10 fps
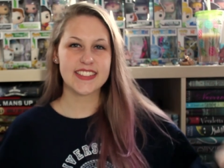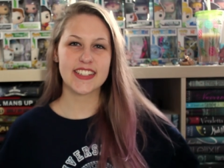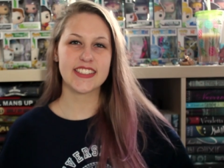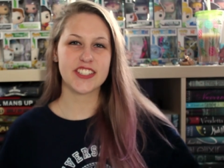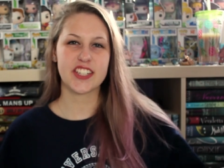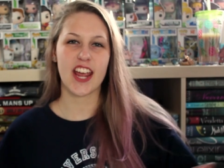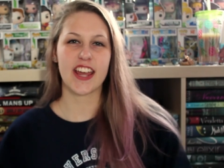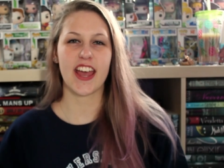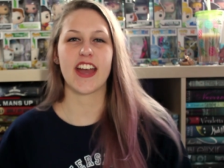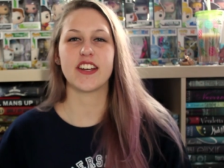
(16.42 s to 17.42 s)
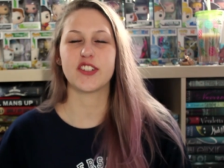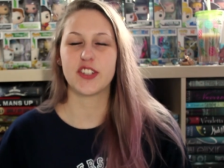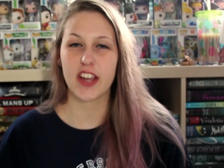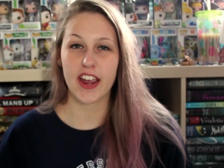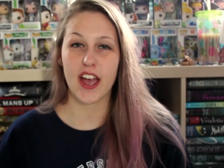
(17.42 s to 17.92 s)
It's Jay, and
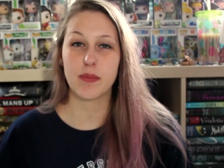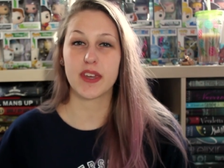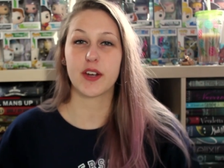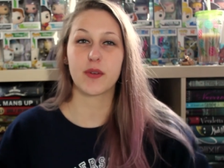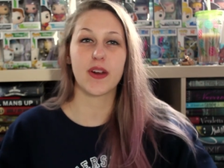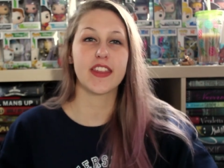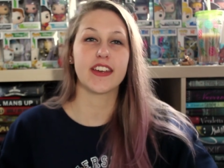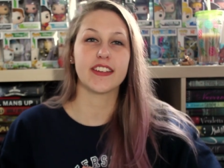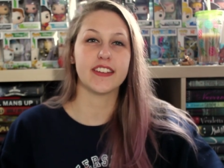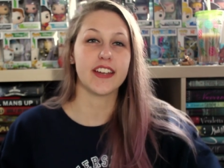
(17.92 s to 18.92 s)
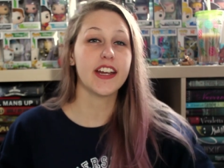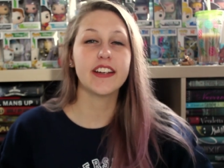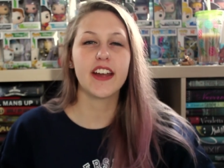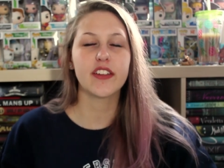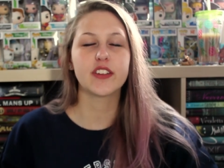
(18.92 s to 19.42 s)
today I'm here with yet
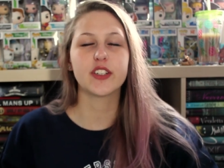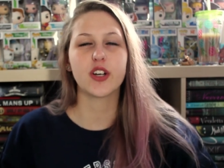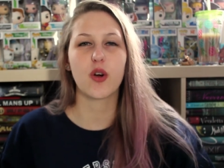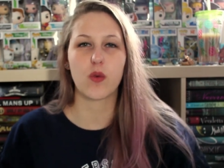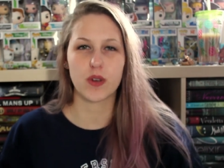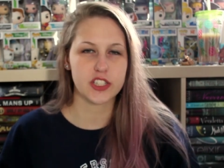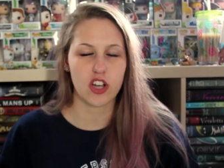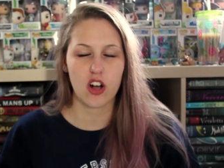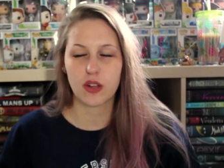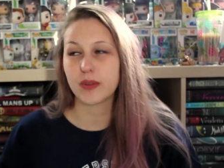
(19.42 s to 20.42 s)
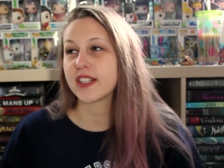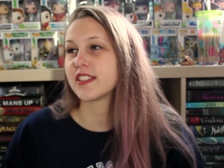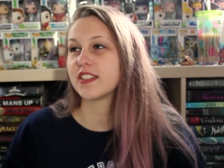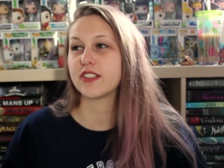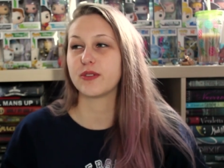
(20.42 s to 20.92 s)
another Wish haul
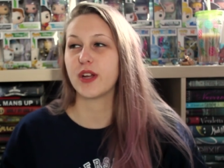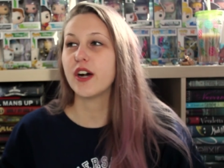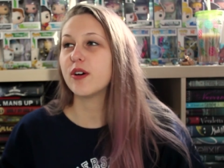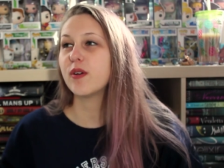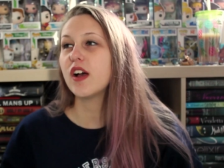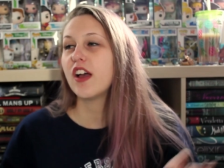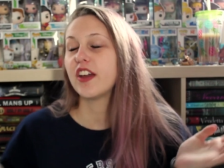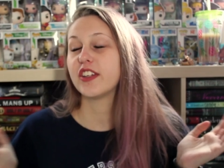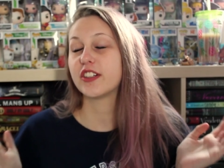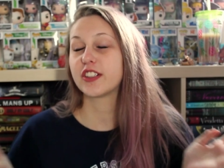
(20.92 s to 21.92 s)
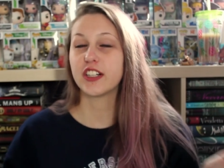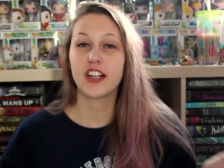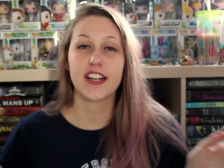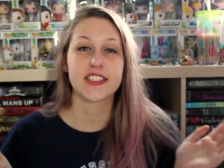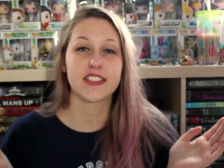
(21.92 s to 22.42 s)
because you know your
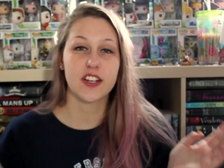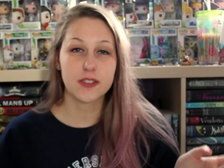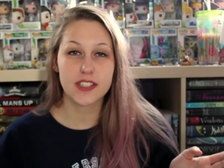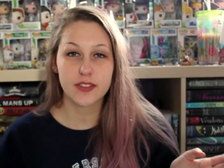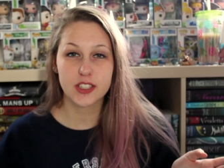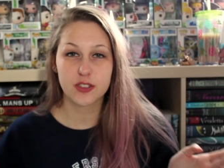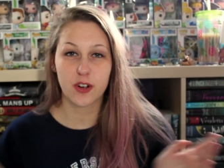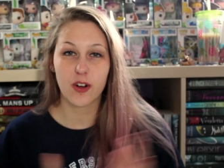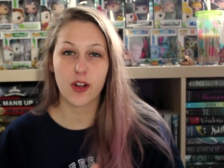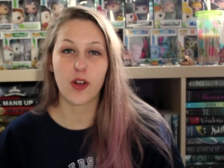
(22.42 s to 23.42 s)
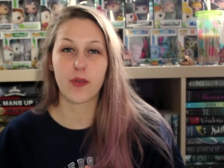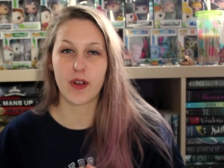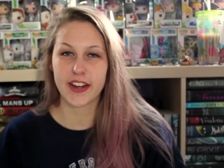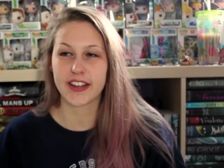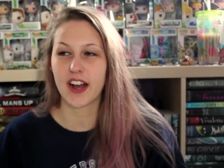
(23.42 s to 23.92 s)
girl has no self-control
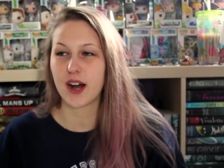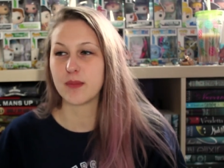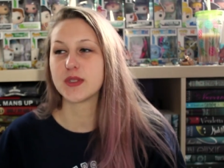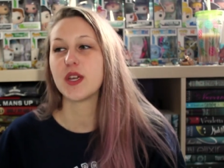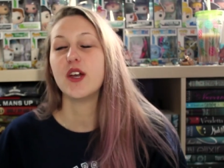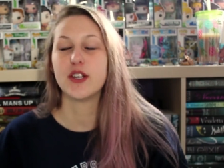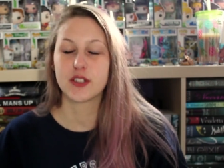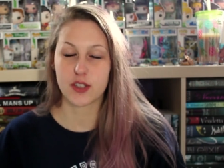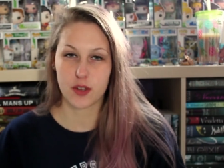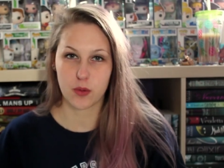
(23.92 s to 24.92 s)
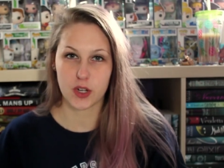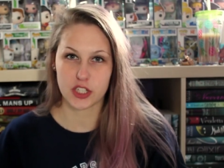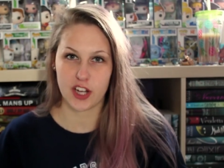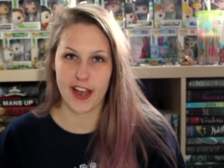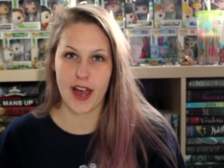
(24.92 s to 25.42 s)
when it comes to the
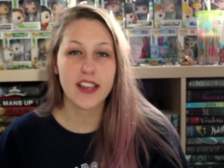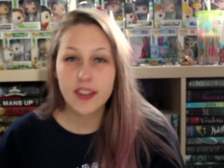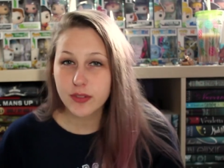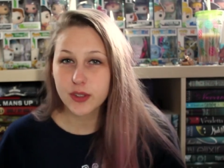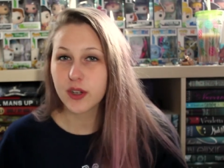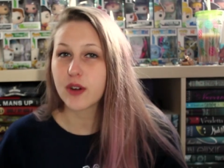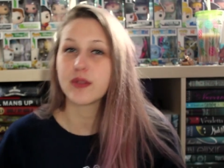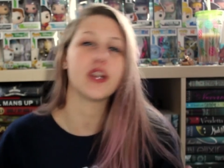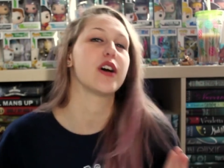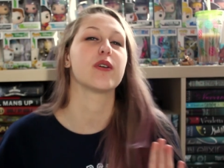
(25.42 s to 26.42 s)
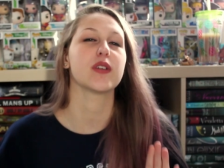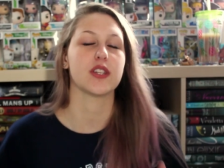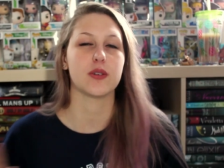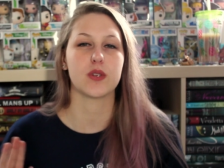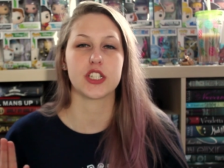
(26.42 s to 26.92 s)
Wish app. If you don't know,
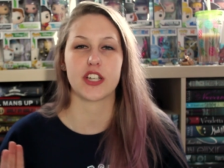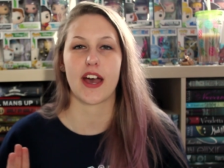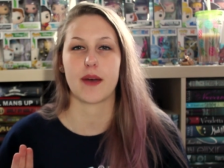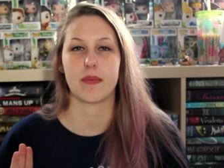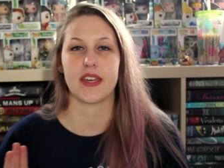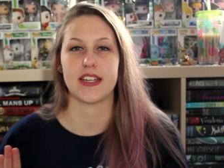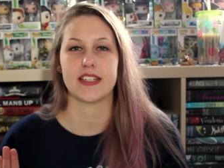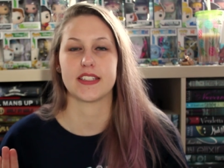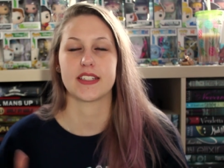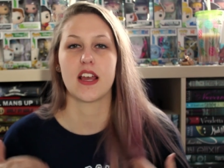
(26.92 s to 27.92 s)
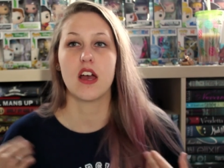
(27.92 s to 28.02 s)
the Wish app is